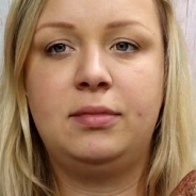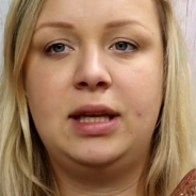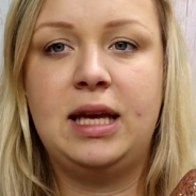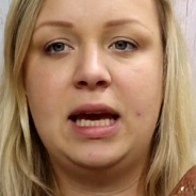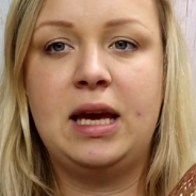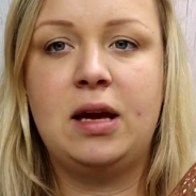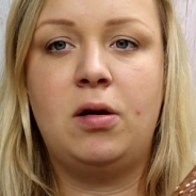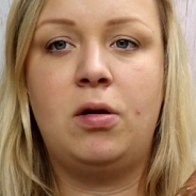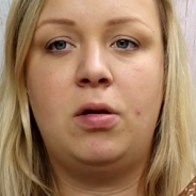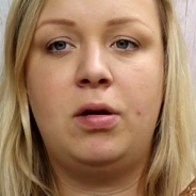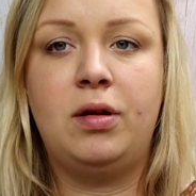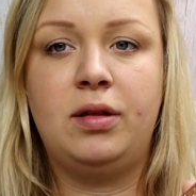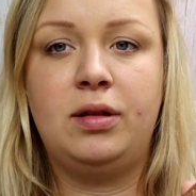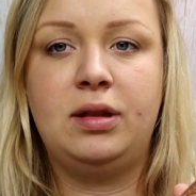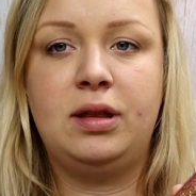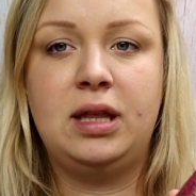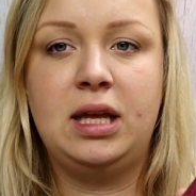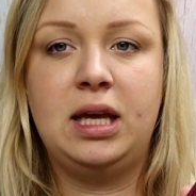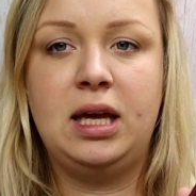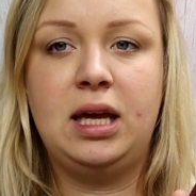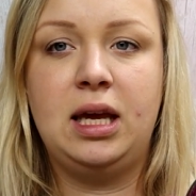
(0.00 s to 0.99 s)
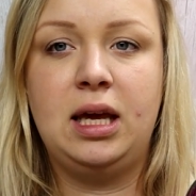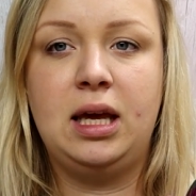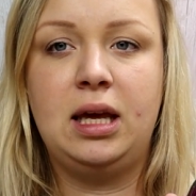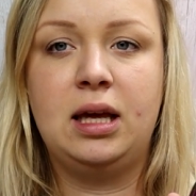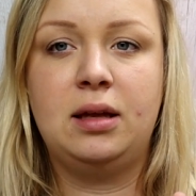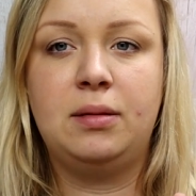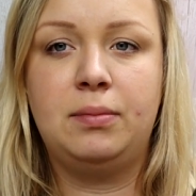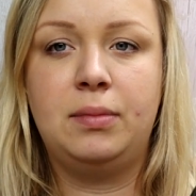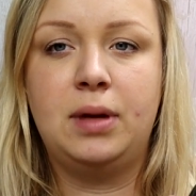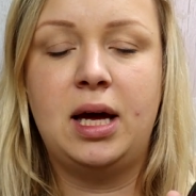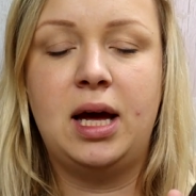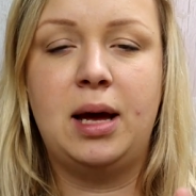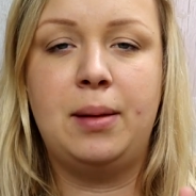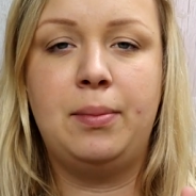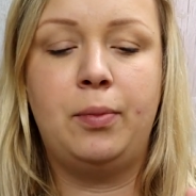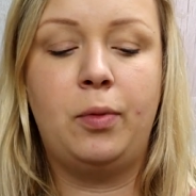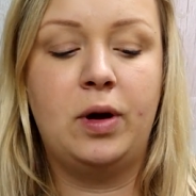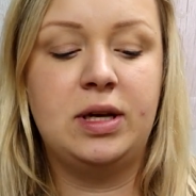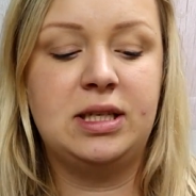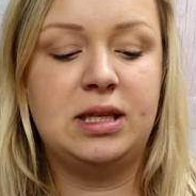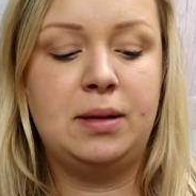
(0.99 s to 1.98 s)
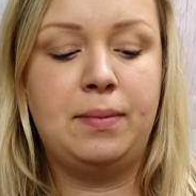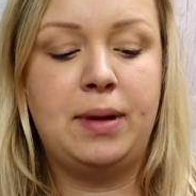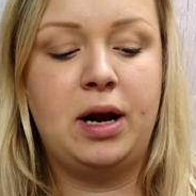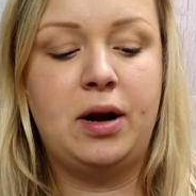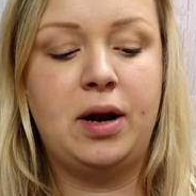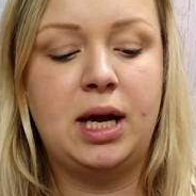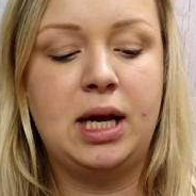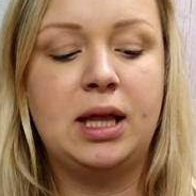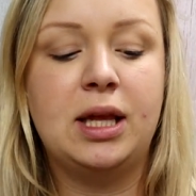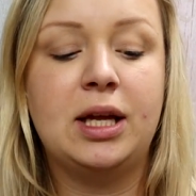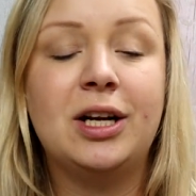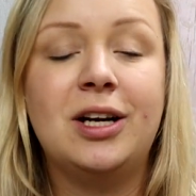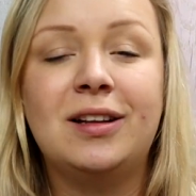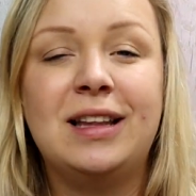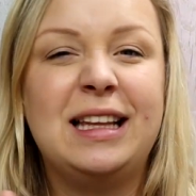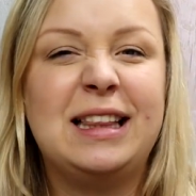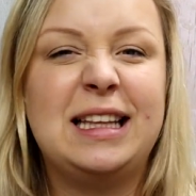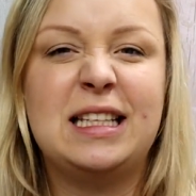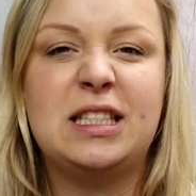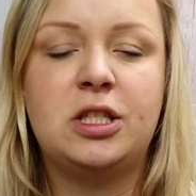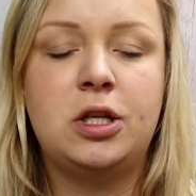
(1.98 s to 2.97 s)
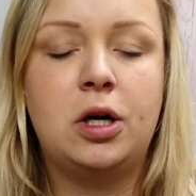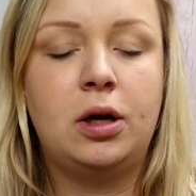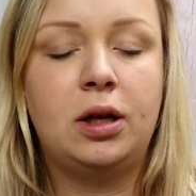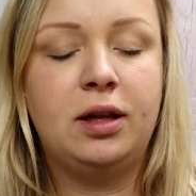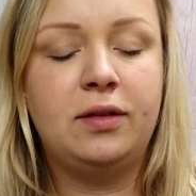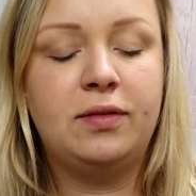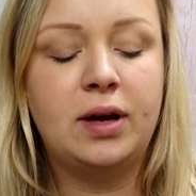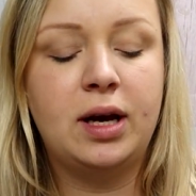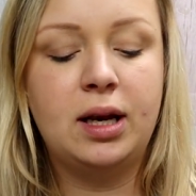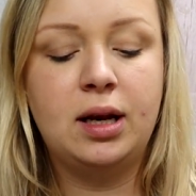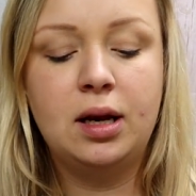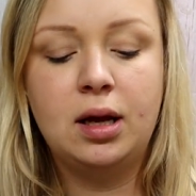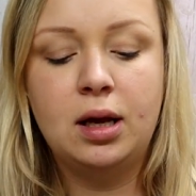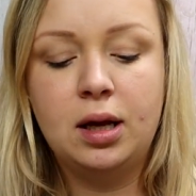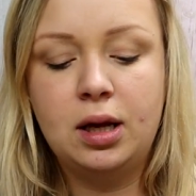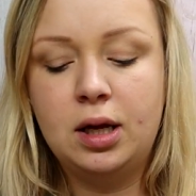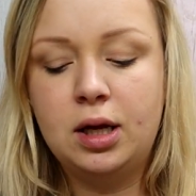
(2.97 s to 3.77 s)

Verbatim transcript: get on the um, boysenberry glitter, like that's totally fine.